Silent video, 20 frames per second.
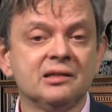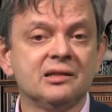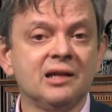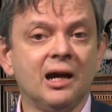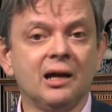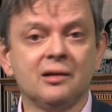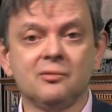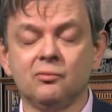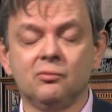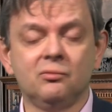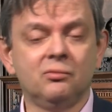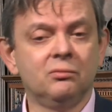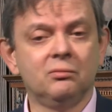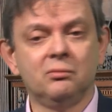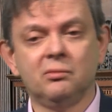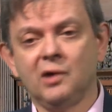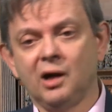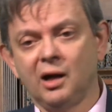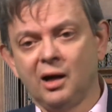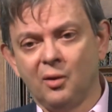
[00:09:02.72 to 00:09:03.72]
is that
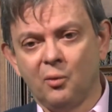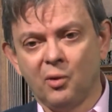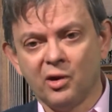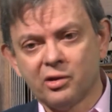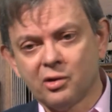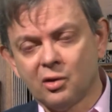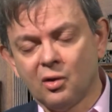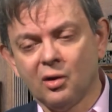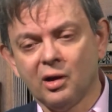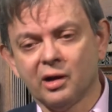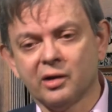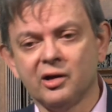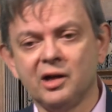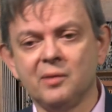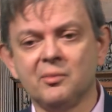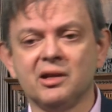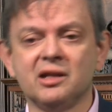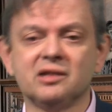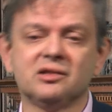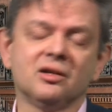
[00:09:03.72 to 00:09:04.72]
a withdrawal
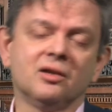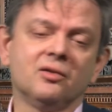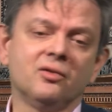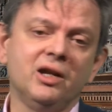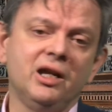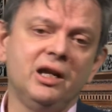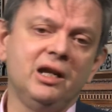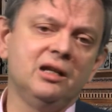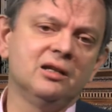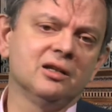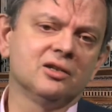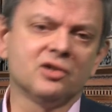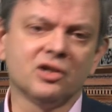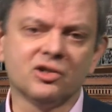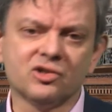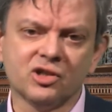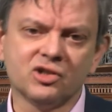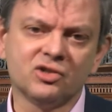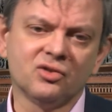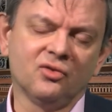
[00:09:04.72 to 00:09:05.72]
agreement is agreed, a
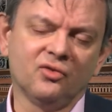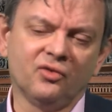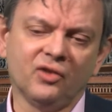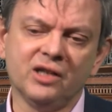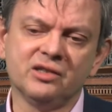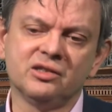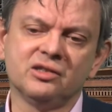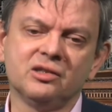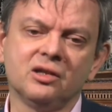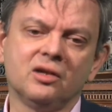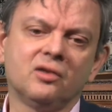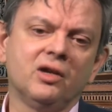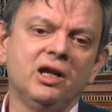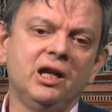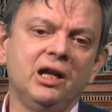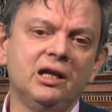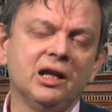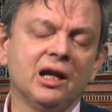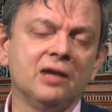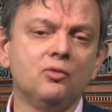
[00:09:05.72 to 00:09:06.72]
transition phase is
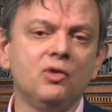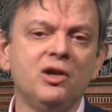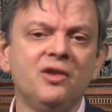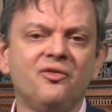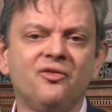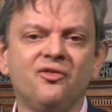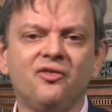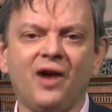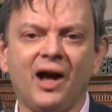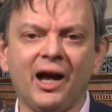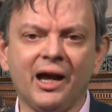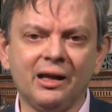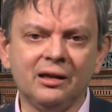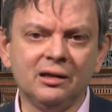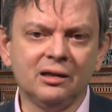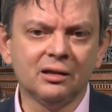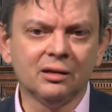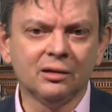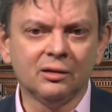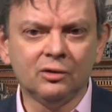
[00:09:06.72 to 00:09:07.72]
agreed, and we
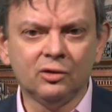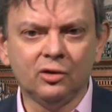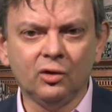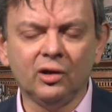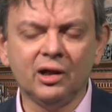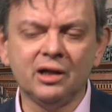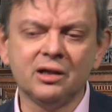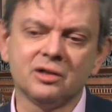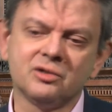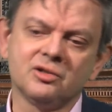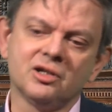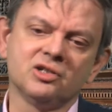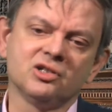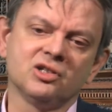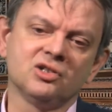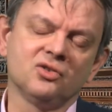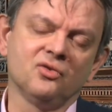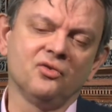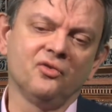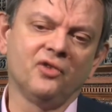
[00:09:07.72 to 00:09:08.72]
find during the
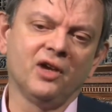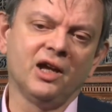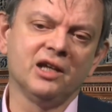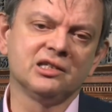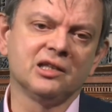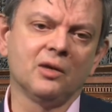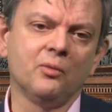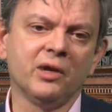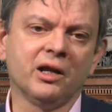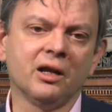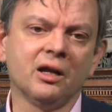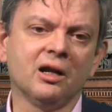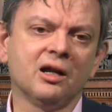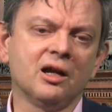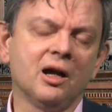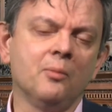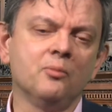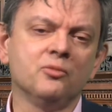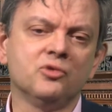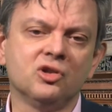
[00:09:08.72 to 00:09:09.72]
transition phase that we can
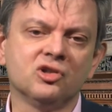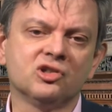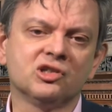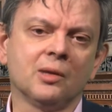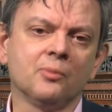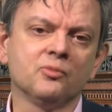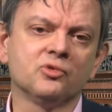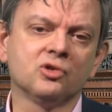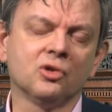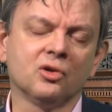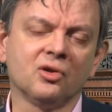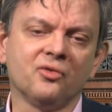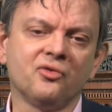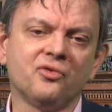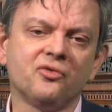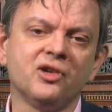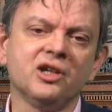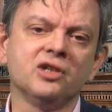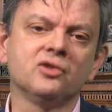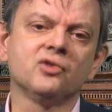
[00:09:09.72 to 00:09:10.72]
come to some sort of
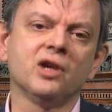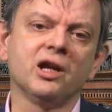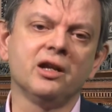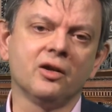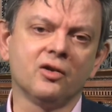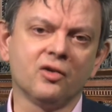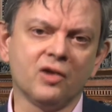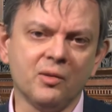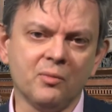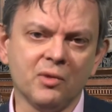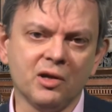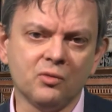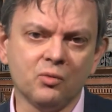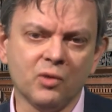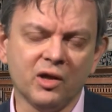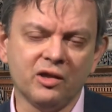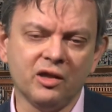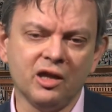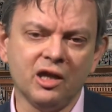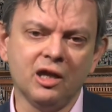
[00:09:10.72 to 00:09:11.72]
free trade agreement
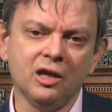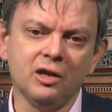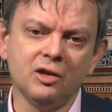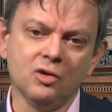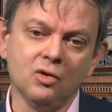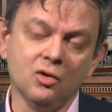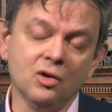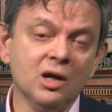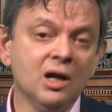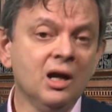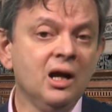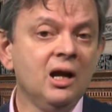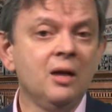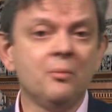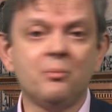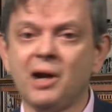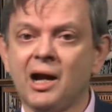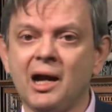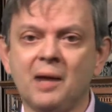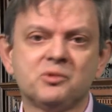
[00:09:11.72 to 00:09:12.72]
with the EU,
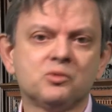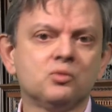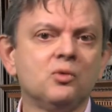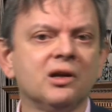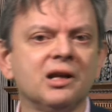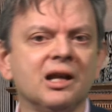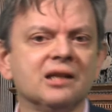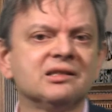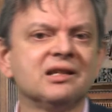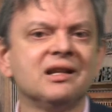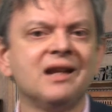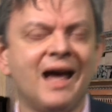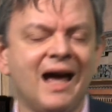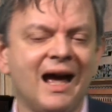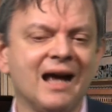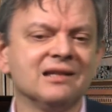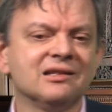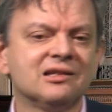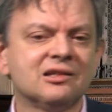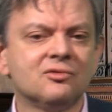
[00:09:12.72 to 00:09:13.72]
perhaps one that's
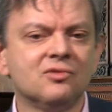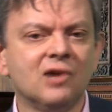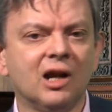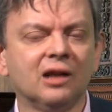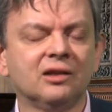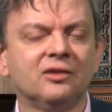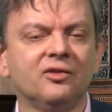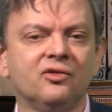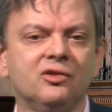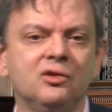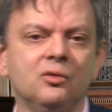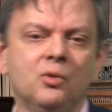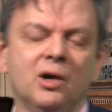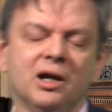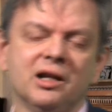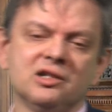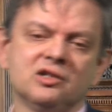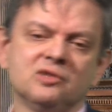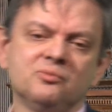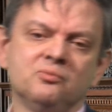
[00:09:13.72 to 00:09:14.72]
enhanced relative to
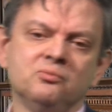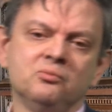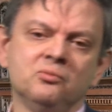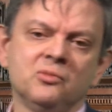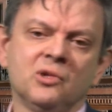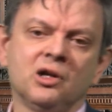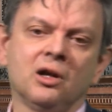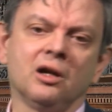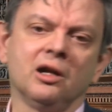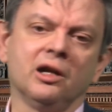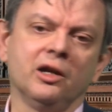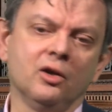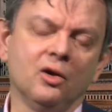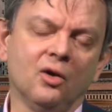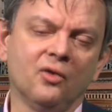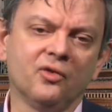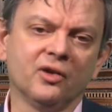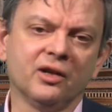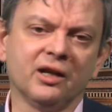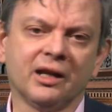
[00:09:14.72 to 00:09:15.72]
what is currently an
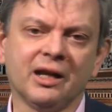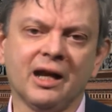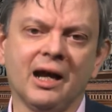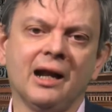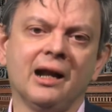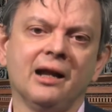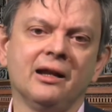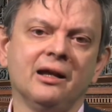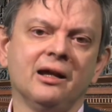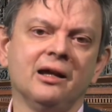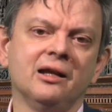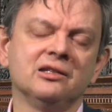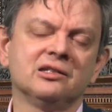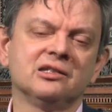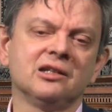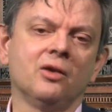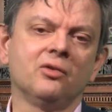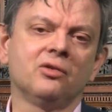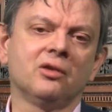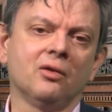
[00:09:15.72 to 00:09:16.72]
offer to Canada and
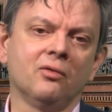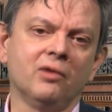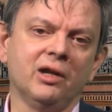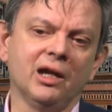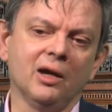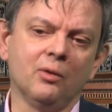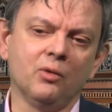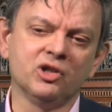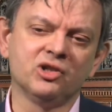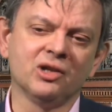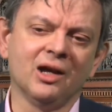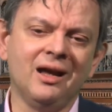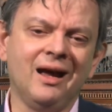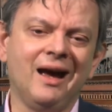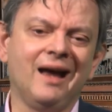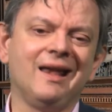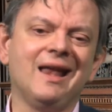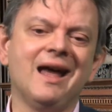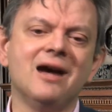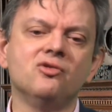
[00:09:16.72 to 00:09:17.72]
South Korea, which
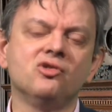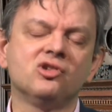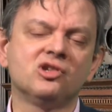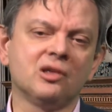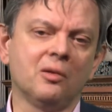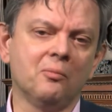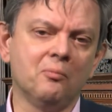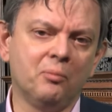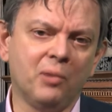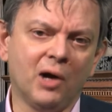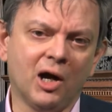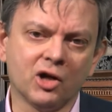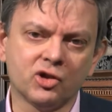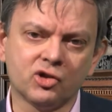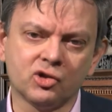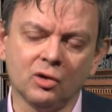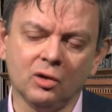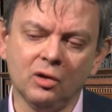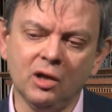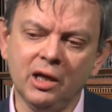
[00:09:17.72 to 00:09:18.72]
allows some
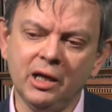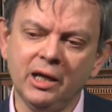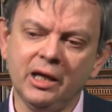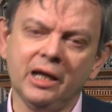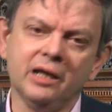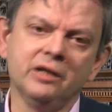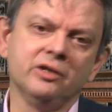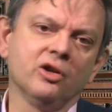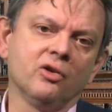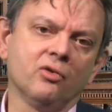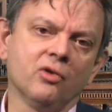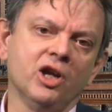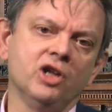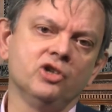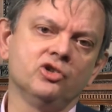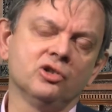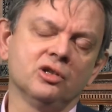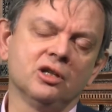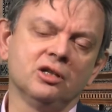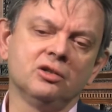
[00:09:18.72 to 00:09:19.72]
partial
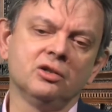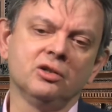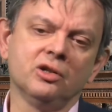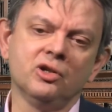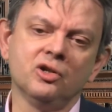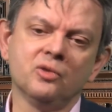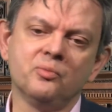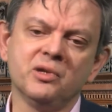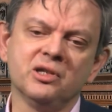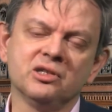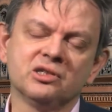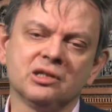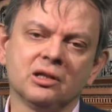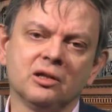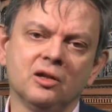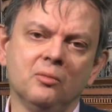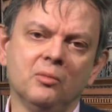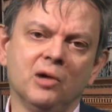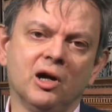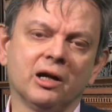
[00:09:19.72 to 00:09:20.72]
integration into the European
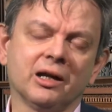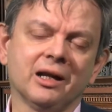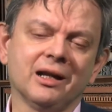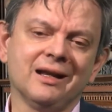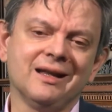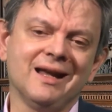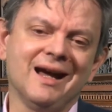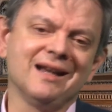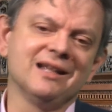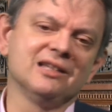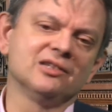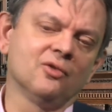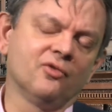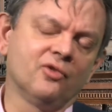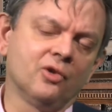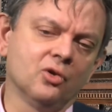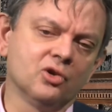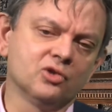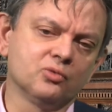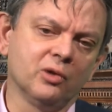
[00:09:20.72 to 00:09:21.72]
single market. And that is,
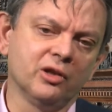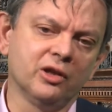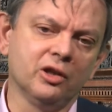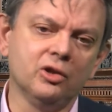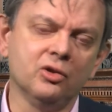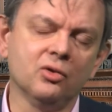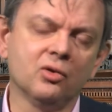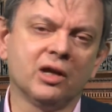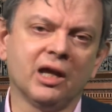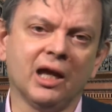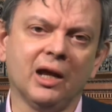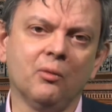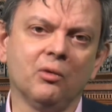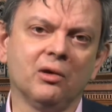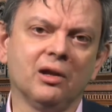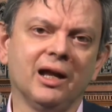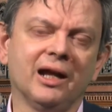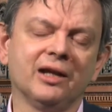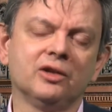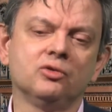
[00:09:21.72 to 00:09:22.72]
of course, what the UK
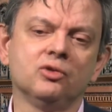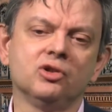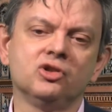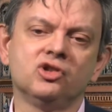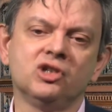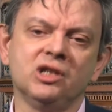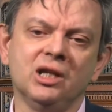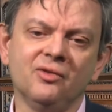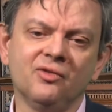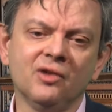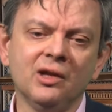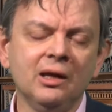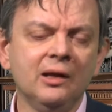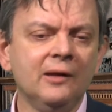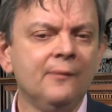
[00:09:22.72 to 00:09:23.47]
would like to achieve.